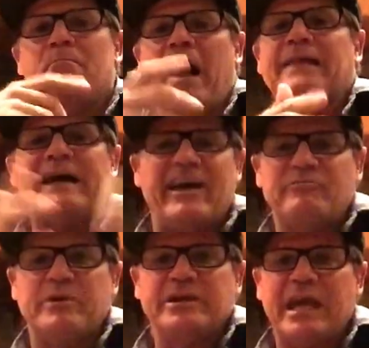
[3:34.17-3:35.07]
my
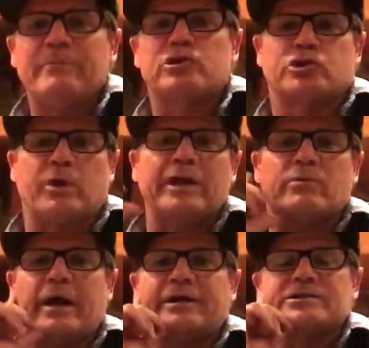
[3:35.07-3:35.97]
life became a train
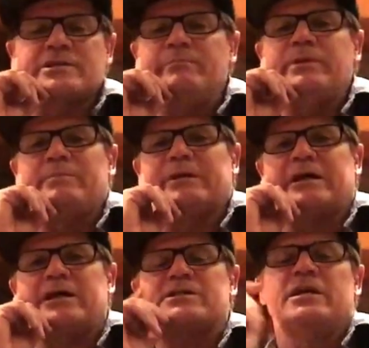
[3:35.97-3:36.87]
wreck simply
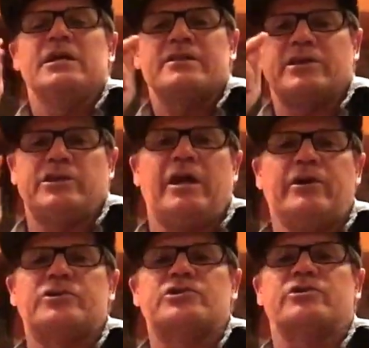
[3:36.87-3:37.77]
because the
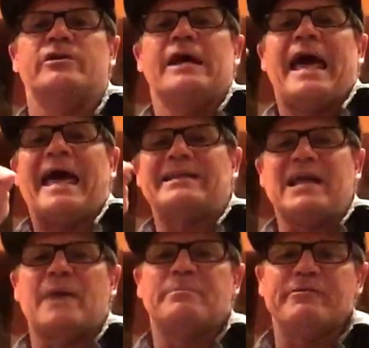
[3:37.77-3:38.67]
character had
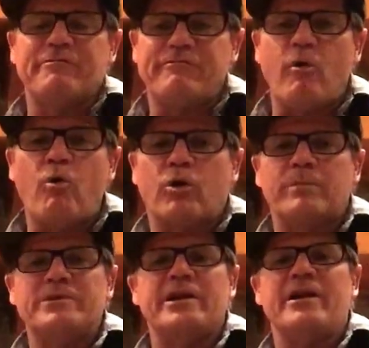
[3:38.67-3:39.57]
not been
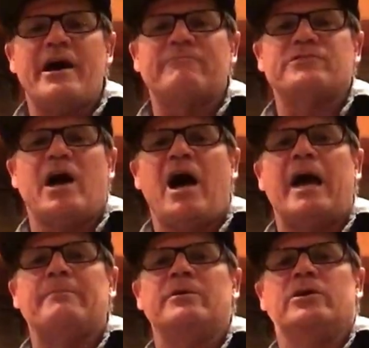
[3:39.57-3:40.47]
formed in enough
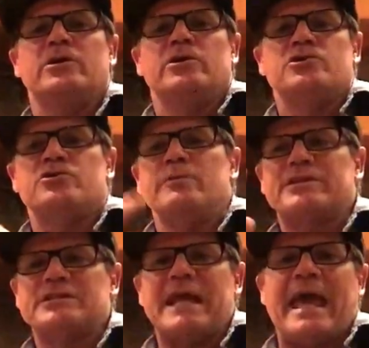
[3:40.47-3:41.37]
time to
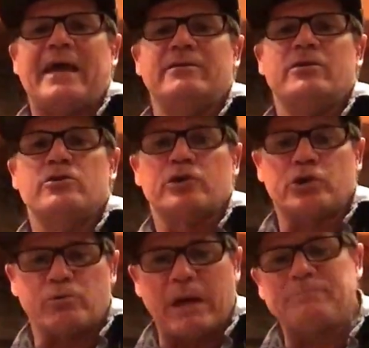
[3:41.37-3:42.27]
withstand the
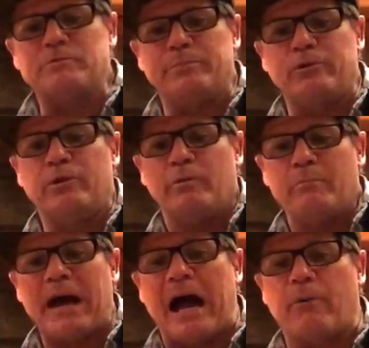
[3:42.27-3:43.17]
corruptible
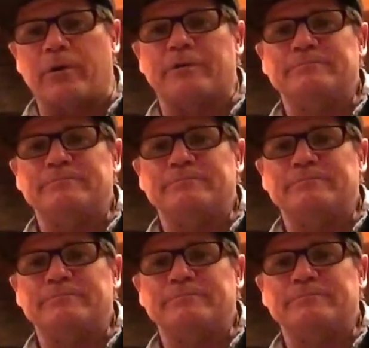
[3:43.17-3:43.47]
power.